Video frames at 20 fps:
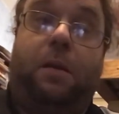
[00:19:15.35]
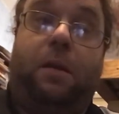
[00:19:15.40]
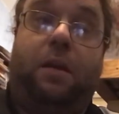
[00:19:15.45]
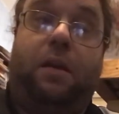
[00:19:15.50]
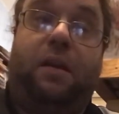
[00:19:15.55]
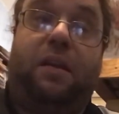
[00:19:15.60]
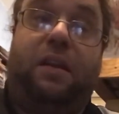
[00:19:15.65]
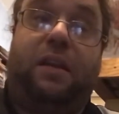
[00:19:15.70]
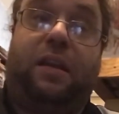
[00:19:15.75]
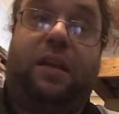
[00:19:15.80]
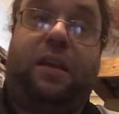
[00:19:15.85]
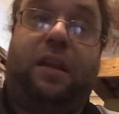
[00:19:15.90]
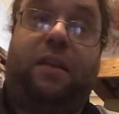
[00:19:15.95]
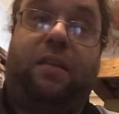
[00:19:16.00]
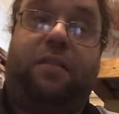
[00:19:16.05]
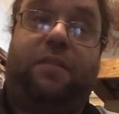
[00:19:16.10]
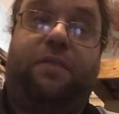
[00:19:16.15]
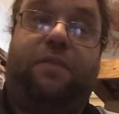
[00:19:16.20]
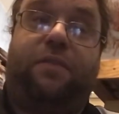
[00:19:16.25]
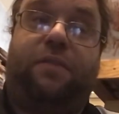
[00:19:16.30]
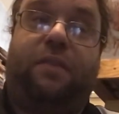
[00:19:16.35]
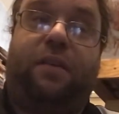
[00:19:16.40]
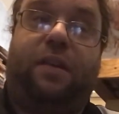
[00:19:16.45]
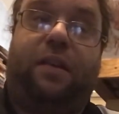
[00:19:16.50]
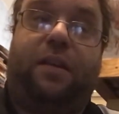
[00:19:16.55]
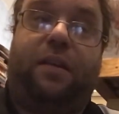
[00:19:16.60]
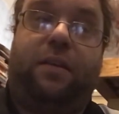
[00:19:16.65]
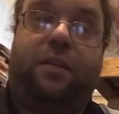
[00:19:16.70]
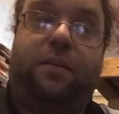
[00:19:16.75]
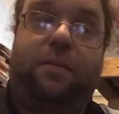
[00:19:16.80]
In the case of
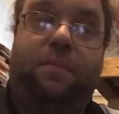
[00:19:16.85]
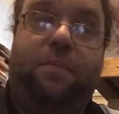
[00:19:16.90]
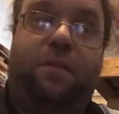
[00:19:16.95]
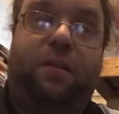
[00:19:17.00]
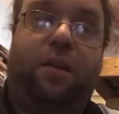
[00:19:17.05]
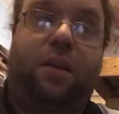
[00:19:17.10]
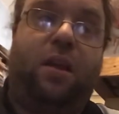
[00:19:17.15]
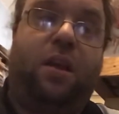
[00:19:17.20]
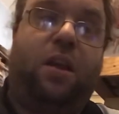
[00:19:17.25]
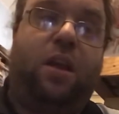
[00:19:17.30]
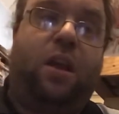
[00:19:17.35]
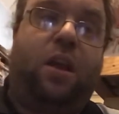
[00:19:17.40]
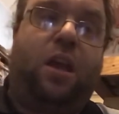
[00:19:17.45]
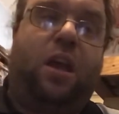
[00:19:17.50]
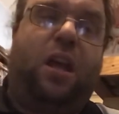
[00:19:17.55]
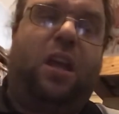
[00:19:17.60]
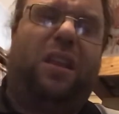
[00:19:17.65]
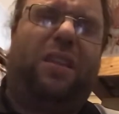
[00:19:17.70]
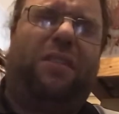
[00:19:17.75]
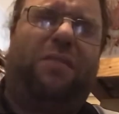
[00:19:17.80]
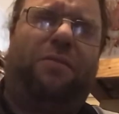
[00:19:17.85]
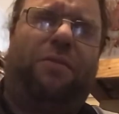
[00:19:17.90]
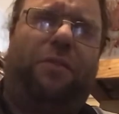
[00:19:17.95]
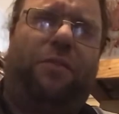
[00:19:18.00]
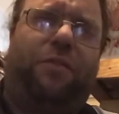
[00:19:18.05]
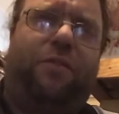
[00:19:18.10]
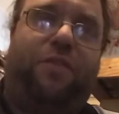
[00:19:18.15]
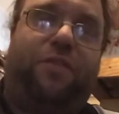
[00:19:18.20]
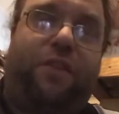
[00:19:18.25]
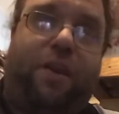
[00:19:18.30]
items, there are
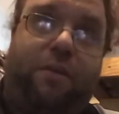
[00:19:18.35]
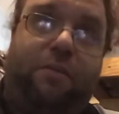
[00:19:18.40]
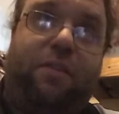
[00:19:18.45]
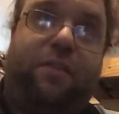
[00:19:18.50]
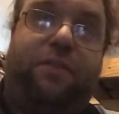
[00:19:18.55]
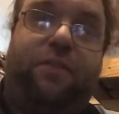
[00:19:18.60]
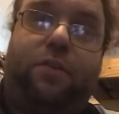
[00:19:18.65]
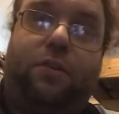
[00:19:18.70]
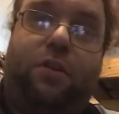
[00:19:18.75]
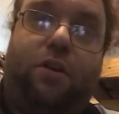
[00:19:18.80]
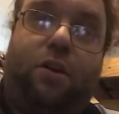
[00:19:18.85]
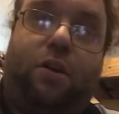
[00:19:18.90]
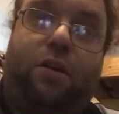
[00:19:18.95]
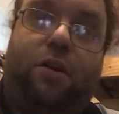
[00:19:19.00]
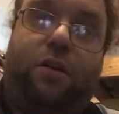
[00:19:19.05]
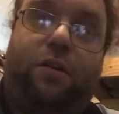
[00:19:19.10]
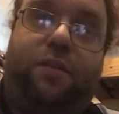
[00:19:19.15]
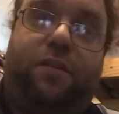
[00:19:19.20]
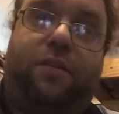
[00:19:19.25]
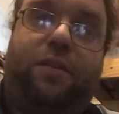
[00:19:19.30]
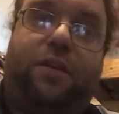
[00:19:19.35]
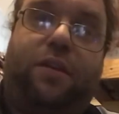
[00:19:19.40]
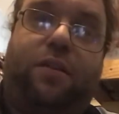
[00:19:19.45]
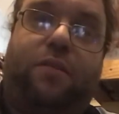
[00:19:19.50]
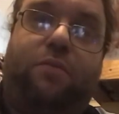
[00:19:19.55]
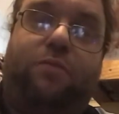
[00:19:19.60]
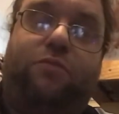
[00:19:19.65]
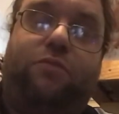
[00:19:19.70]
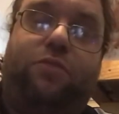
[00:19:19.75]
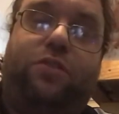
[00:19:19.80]
very few cards that
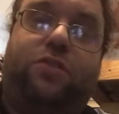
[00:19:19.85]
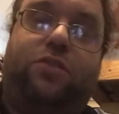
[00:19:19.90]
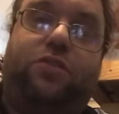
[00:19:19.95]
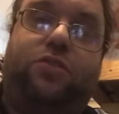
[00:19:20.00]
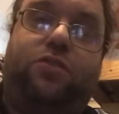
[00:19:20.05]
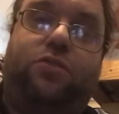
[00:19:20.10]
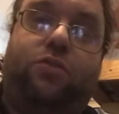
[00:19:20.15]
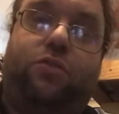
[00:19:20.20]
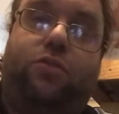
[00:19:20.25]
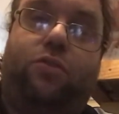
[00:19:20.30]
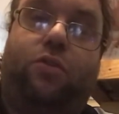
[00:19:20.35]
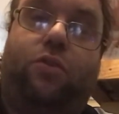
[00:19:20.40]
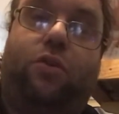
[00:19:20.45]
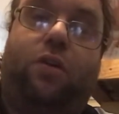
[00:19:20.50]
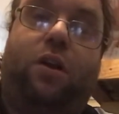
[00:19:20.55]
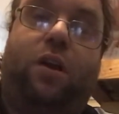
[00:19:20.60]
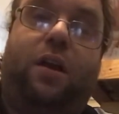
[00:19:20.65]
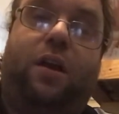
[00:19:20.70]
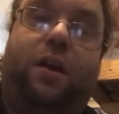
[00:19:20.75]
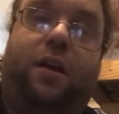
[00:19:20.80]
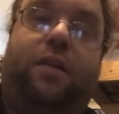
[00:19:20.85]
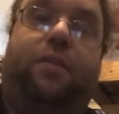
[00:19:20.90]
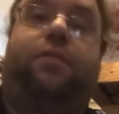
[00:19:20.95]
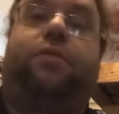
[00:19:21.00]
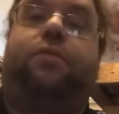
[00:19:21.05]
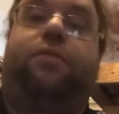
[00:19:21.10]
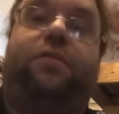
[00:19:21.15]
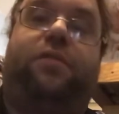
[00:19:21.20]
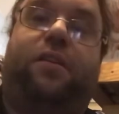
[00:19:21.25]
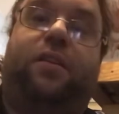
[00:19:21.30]
can restore health
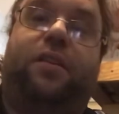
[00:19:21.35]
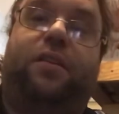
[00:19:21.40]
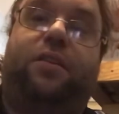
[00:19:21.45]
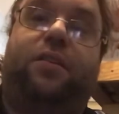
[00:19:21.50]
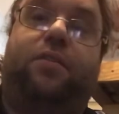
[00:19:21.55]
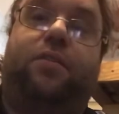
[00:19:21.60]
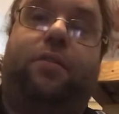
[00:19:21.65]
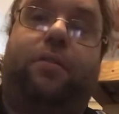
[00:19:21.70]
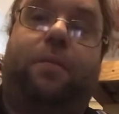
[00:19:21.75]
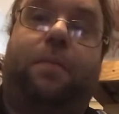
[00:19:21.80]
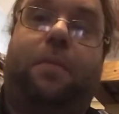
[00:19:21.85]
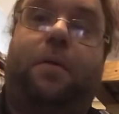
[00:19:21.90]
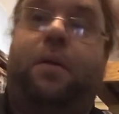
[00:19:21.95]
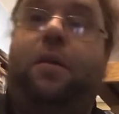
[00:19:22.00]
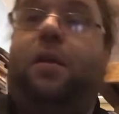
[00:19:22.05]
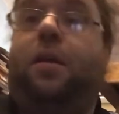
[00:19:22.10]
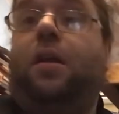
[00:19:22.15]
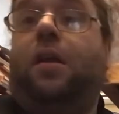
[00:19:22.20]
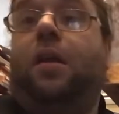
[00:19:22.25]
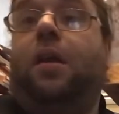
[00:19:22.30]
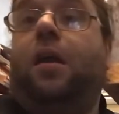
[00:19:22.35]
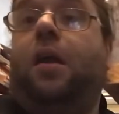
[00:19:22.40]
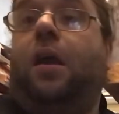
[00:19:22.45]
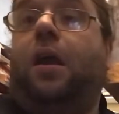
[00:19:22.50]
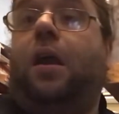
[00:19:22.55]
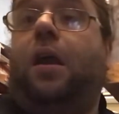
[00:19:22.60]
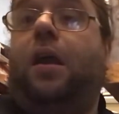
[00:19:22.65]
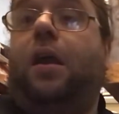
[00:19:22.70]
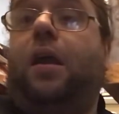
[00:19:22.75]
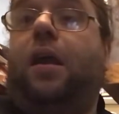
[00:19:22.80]
or sanity to them.
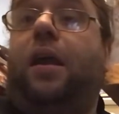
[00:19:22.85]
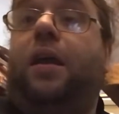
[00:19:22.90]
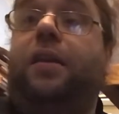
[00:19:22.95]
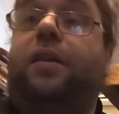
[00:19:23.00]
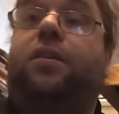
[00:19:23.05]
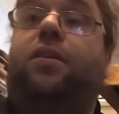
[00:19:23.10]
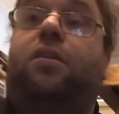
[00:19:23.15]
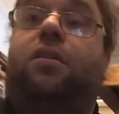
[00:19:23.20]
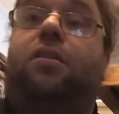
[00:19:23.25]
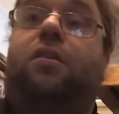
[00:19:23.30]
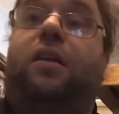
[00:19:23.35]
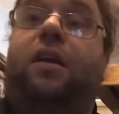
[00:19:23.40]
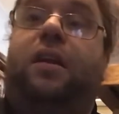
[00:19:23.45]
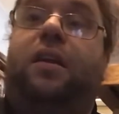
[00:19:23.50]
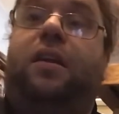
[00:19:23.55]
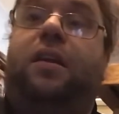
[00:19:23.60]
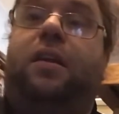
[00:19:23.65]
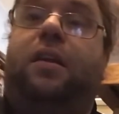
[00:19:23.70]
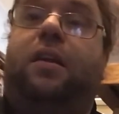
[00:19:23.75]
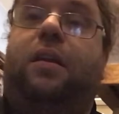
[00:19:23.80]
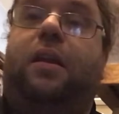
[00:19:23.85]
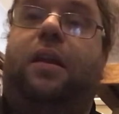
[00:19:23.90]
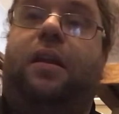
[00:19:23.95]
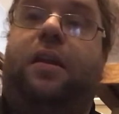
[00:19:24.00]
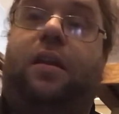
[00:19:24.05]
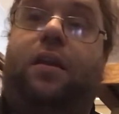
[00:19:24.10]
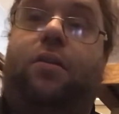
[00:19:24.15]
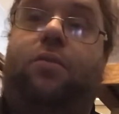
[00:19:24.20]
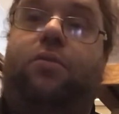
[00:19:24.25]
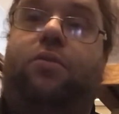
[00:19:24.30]
Any
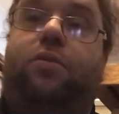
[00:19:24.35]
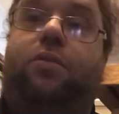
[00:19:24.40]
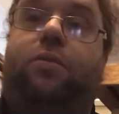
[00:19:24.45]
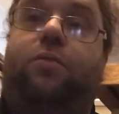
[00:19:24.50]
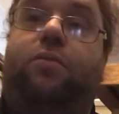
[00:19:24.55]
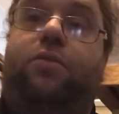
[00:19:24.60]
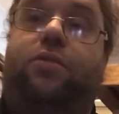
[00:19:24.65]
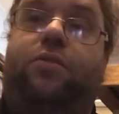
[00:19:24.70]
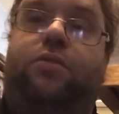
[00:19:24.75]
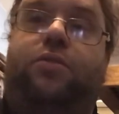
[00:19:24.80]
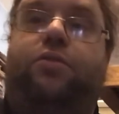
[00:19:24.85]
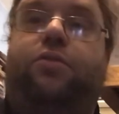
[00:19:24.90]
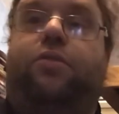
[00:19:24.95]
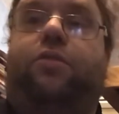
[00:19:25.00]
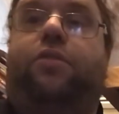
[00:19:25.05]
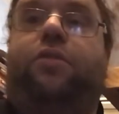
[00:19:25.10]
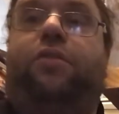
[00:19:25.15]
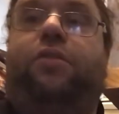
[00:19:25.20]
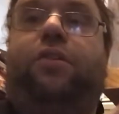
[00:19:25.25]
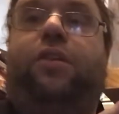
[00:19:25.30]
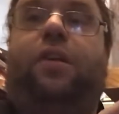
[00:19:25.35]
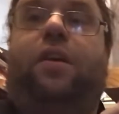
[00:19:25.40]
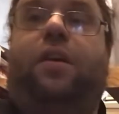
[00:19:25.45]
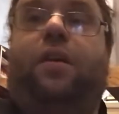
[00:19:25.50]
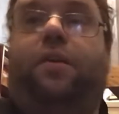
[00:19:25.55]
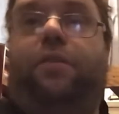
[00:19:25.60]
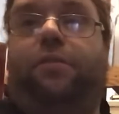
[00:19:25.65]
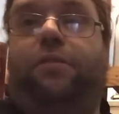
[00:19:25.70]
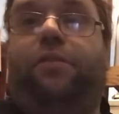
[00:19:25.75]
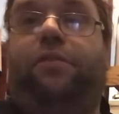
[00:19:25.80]
encounter which restores
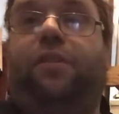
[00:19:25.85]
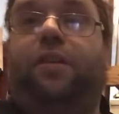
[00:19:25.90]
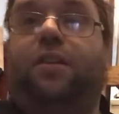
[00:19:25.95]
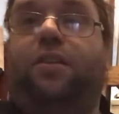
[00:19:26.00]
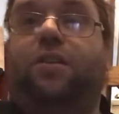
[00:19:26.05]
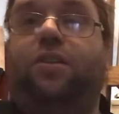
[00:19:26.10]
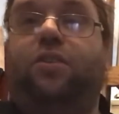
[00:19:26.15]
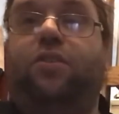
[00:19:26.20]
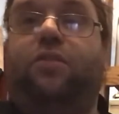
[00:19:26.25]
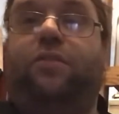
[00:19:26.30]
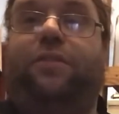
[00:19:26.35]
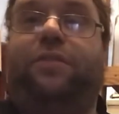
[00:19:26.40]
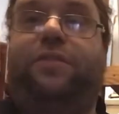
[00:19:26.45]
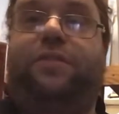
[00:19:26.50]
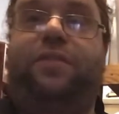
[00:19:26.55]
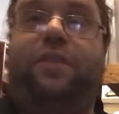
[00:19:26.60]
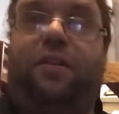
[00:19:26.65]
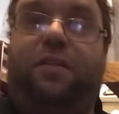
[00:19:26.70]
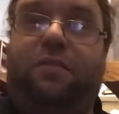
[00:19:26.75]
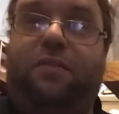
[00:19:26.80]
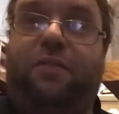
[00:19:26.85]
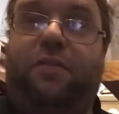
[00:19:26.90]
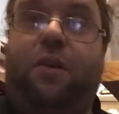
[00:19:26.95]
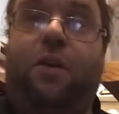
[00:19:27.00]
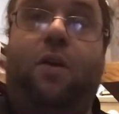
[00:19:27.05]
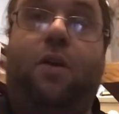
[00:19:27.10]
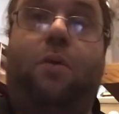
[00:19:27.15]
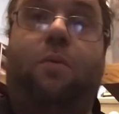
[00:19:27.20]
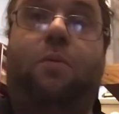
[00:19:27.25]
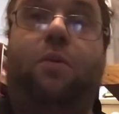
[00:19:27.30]
health or sanity to yourself
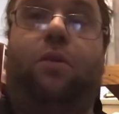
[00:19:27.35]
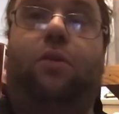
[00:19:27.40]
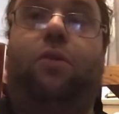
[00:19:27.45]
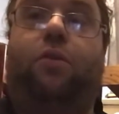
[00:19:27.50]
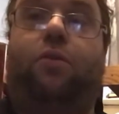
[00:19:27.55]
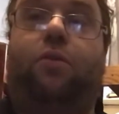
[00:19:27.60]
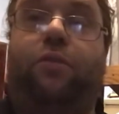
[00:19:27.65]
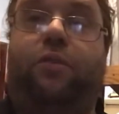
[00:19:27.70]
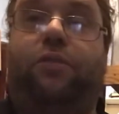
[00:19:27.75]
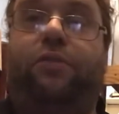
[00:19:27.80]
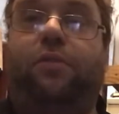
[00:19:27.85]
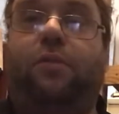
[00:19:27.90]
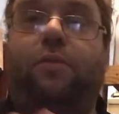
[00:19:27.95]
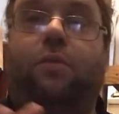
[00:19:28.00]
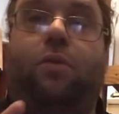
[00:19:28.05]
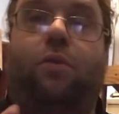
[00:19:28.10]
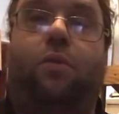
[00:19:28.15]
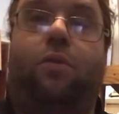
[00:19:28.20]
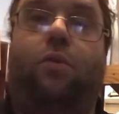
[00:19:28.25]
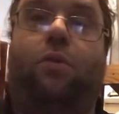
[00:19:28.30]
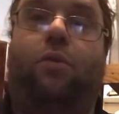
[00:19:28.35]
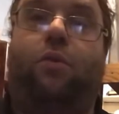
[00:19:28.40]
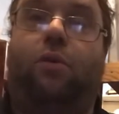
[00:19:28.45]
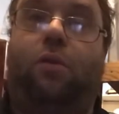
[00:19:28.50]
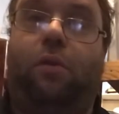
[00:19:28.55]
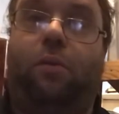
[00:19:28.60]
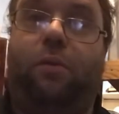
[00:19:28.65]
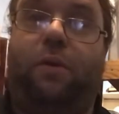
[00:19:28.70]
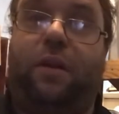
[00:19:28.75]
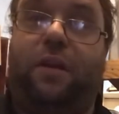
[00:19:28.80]
will also
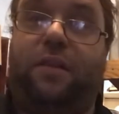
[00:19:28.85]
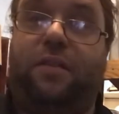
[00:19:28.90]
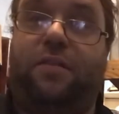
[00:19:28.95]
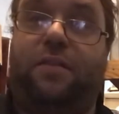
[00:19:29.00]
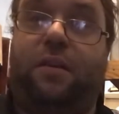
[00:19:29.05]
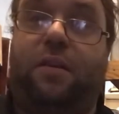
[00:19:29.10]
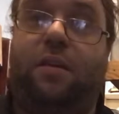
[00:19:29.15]
always